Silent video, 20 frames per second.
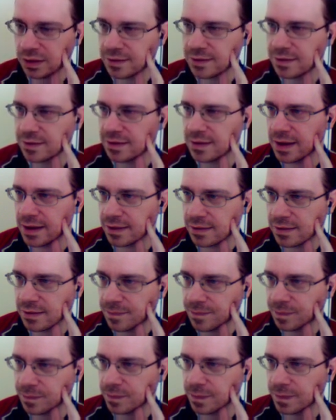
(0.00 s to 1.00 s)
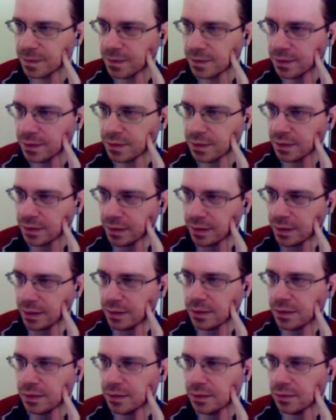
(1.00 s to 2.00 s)
This is nice.
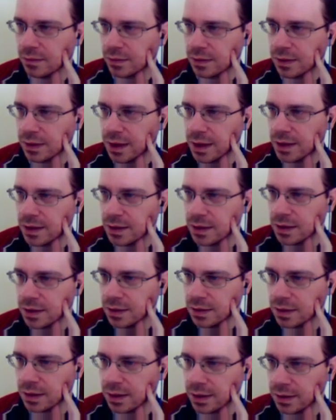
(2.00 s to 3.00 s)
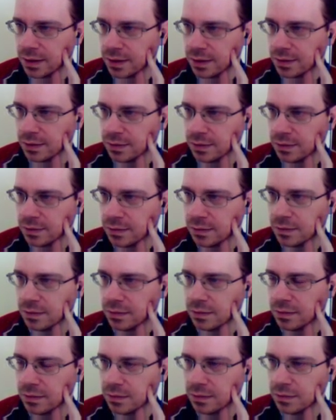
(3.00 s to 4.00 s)
Okay, here I
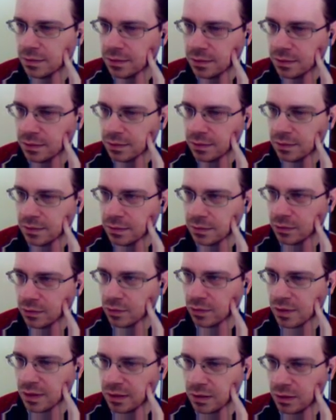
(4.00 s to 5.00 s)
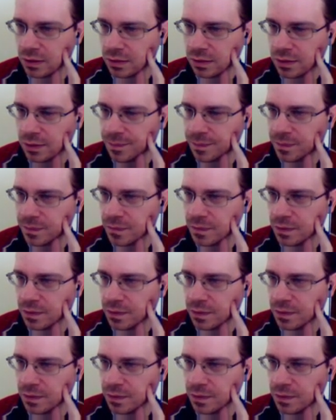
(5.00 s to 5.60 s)
wrote a lot.